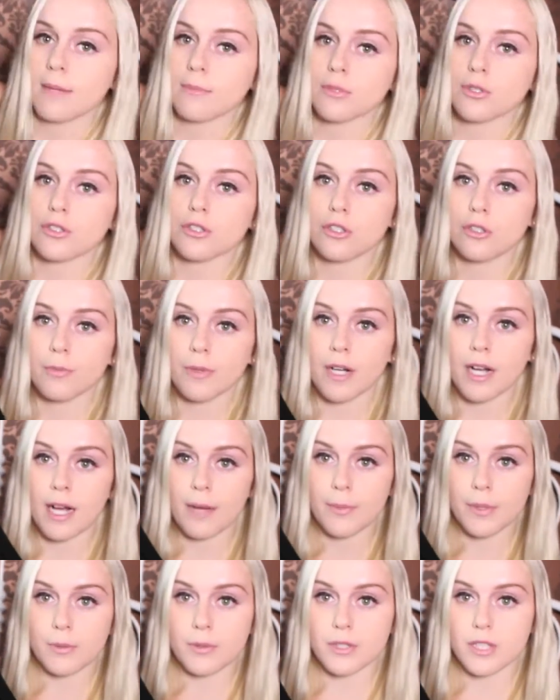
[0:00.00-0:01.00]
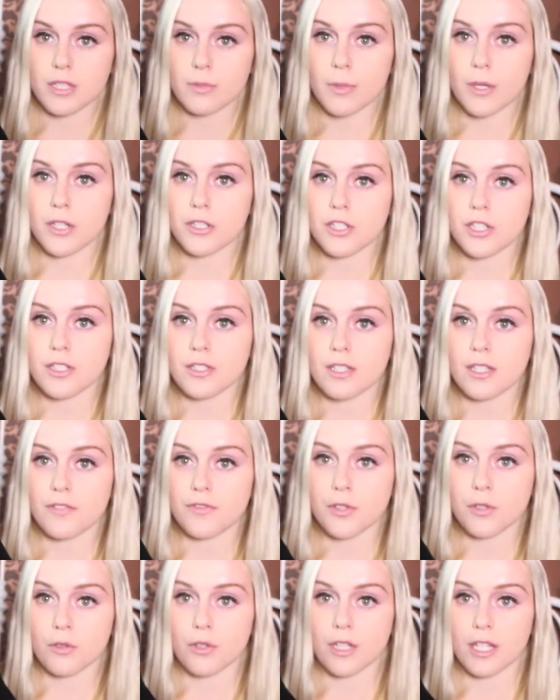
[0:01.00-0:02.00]
I'm super happy with this purchase, and
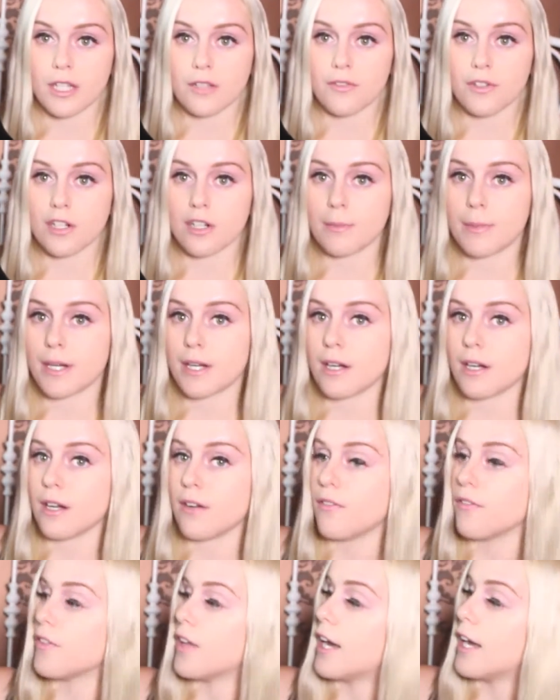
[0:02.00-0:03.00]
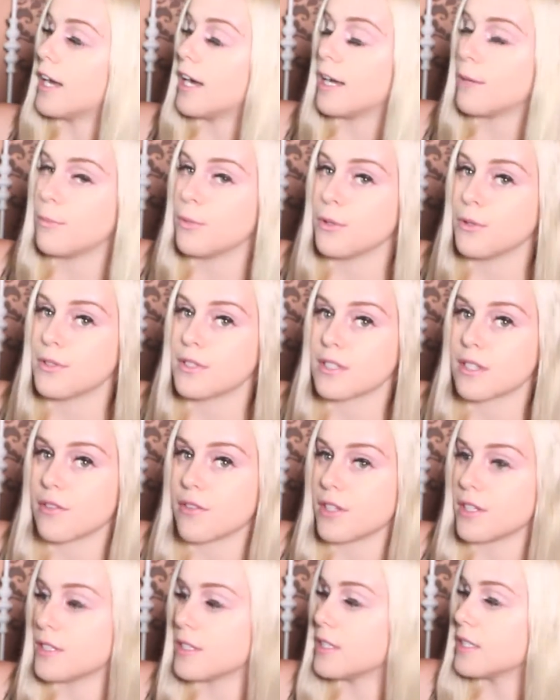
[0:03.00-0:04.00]
if you're looking for a pair of thigh-high boots
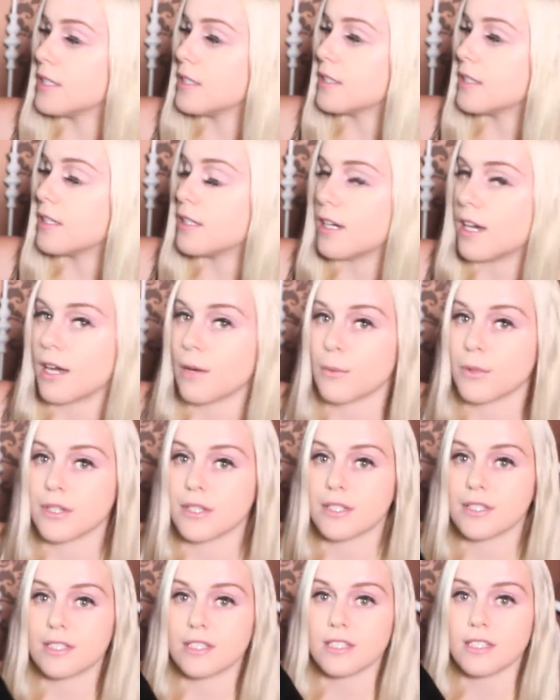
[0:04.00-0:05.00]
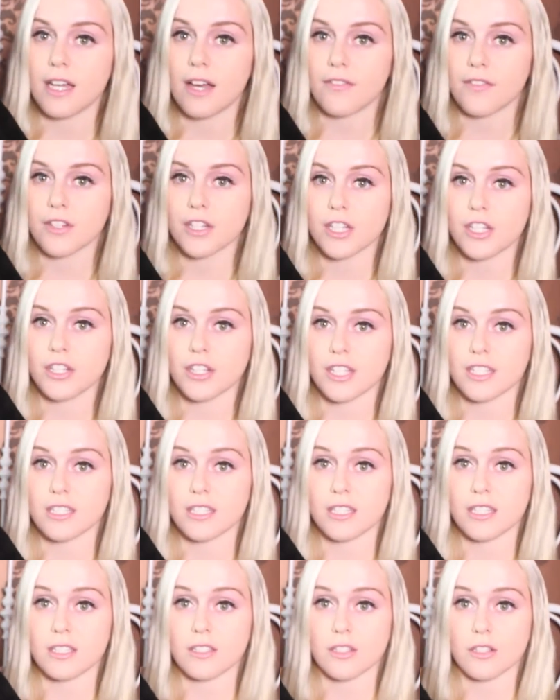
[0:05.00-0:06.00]
this season, I would definitely look into these.